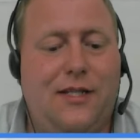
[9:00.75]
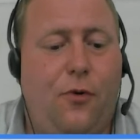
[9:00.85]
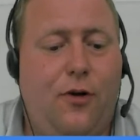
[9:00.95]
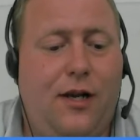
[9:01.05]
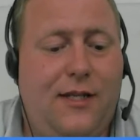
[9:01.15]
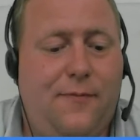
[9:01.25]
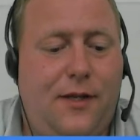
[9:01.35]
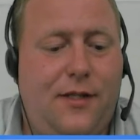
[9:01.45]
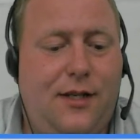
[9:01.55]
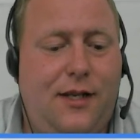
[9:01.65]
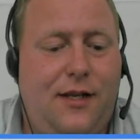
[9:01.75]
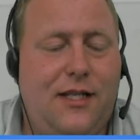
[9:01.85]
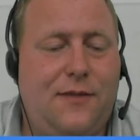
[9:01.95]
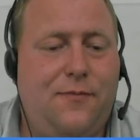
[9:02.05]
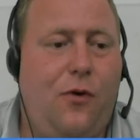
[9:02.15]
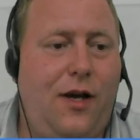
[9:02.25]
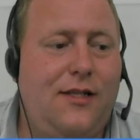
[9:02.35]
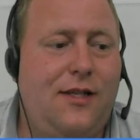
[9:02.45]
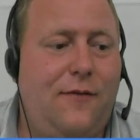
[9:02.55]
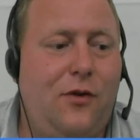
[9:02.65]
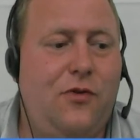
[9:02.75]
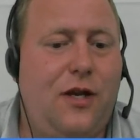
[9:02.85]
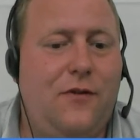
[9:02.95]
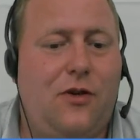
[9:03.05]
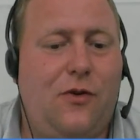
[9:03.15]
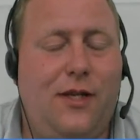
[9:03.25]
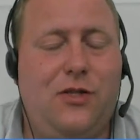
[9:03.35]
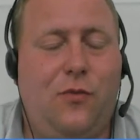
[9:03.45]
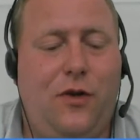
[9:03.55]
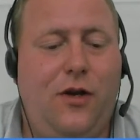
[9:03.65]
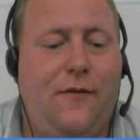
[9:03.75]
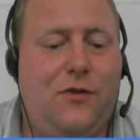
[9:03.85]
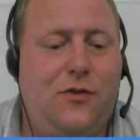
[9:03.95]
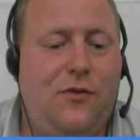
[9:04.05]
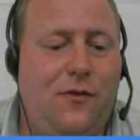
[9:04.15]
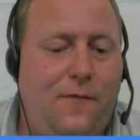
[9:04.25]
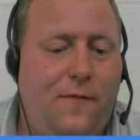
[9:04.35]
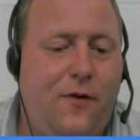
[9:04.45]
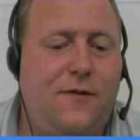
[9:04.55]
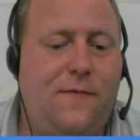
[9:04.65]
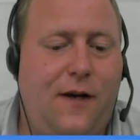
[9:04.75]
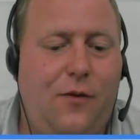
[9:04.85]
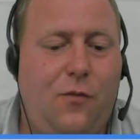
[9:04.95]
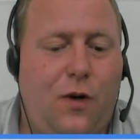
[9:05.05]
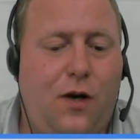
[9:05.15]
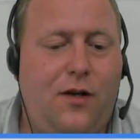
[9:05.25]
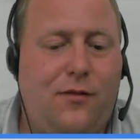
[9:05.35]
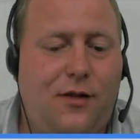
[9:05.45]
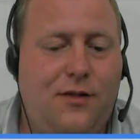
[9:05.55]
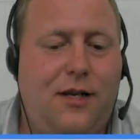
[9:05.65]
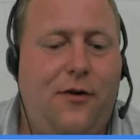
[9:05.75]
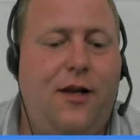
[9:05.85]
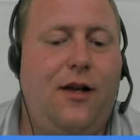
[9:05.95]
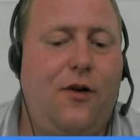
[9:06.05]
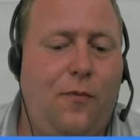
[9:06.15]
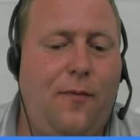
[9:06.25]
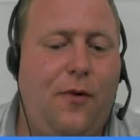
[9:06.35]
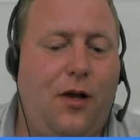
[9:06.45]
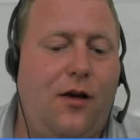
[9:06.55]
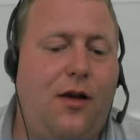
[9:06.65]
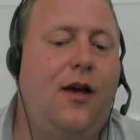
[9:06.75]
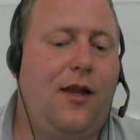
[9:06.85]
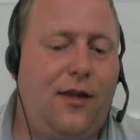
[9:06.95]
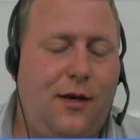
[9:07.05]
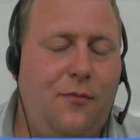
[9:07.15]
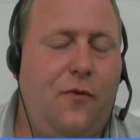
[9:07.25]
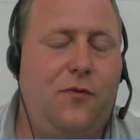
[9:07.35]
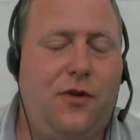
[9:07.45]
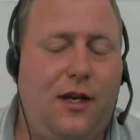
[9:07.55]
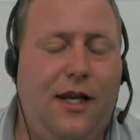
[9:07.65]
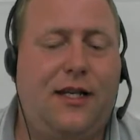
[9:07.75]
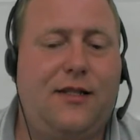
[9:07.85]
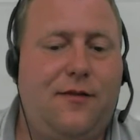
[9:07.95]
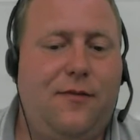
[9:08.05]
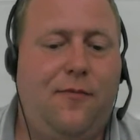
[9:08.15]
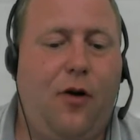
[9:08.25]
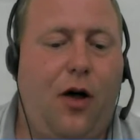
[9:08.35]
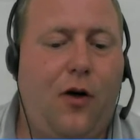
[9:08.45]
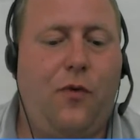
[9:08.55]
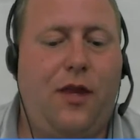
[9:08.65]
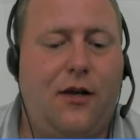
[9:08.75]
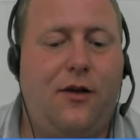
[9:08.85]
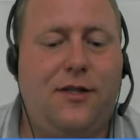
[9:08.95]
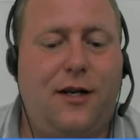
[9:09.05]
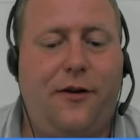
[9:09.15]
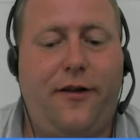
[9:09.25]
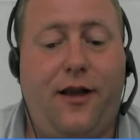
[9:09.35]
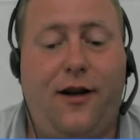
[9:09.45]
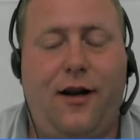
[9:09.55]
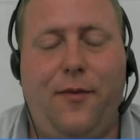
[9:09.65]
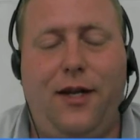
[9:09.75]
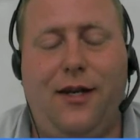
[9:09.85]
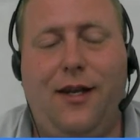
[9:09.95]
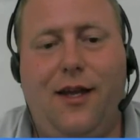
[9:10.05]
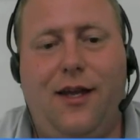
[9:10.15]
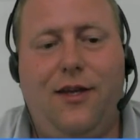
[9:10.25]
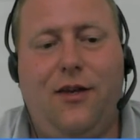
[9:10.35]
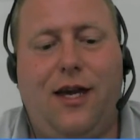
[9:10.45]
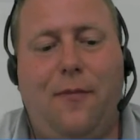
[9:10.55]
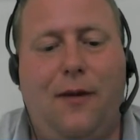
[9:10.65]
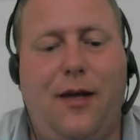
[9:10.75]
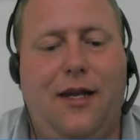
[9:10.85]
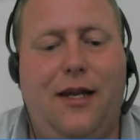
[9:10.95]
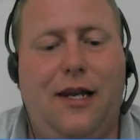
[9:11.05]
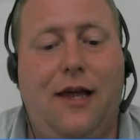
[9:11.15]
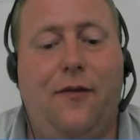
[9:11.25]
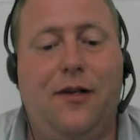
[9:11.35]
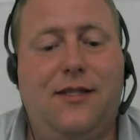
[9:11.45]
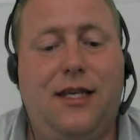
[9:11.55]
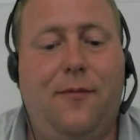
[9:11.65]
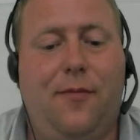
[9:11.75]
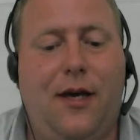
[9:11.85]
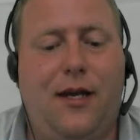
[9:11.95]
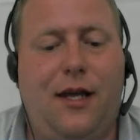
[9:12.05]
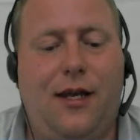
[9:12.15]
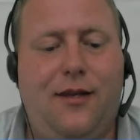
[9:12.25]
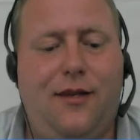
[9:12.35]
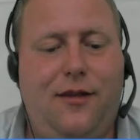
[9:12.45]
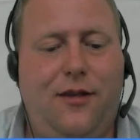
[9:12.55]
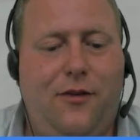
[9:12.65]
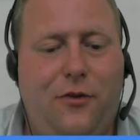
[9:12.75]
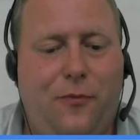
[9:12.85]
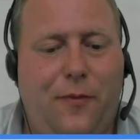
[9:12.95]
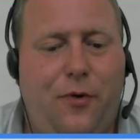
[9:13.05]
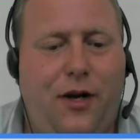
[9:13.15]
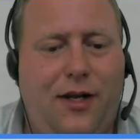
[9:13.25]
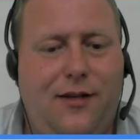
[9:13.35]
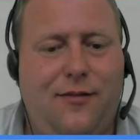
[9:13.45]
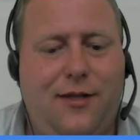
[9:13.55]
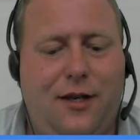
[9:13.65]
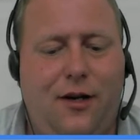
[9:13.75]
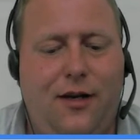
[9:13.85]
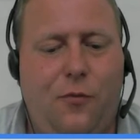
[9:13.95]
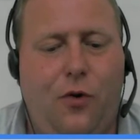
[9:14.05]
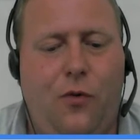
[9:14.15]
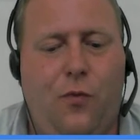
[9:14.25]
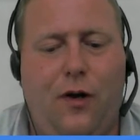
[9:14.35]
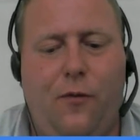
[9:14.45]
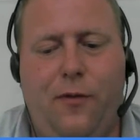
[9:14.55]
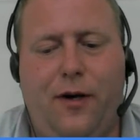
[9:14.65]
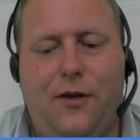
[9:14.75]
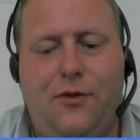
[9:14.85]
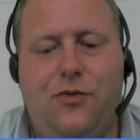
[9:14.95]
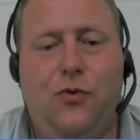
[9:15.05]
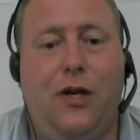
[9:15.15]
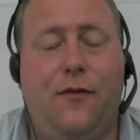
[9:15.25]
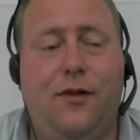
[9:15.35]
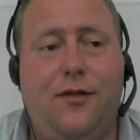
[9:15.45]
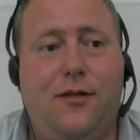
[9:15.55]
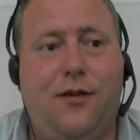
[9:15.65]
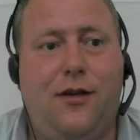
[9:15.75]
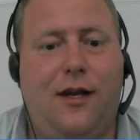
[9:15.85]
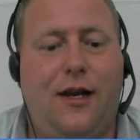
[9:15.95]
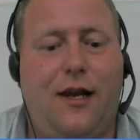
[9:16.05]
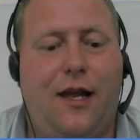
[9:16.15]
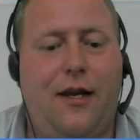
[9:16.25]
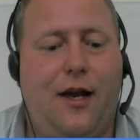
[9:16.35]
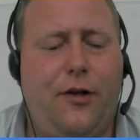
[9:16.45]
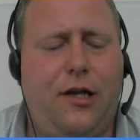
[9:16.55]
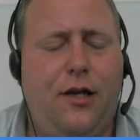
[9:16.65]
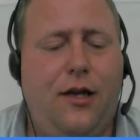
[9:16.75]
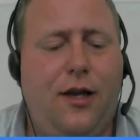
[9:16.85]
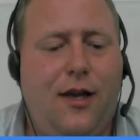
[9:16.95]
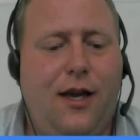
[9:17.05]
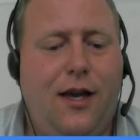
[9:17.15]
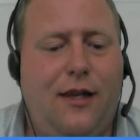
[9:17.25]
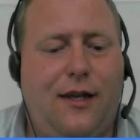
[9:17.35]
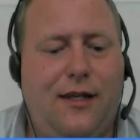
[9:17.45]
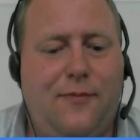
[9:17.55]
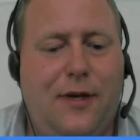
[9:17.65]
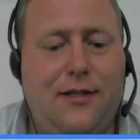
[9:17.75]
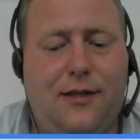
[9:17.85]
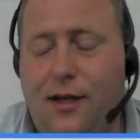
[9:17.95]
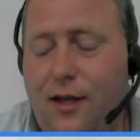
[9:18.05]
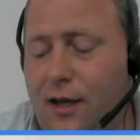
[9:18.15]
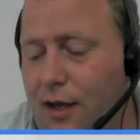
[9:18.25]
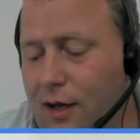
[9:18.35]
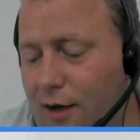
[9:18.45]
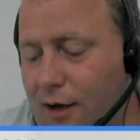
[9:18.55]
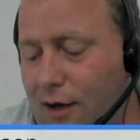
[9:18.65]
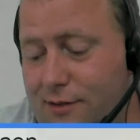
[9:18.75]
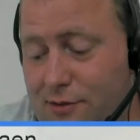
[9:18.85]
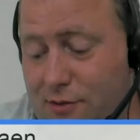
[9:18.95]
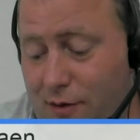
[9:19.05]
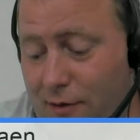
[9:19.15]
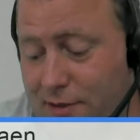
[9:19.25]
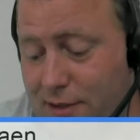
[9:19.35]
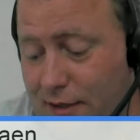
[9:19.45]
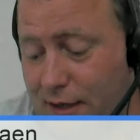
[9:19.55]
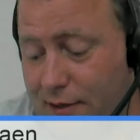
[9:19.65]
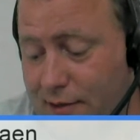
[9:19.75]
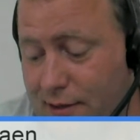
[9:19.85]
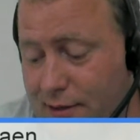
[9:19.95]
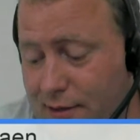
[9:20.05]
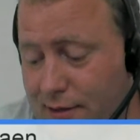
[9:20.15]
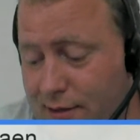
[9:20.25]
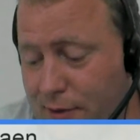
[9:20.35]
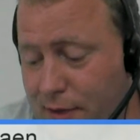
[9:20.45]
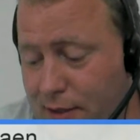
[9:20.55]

more clicks basically, and it's more editing views you have to go into when you have to first find one content area, open a block, then move to the next block within a content area there. I mean, you get many levels deep, and the human brain can generally work well with about 2 levels in any hierarchy, and then it gets messy. So obviously there is a big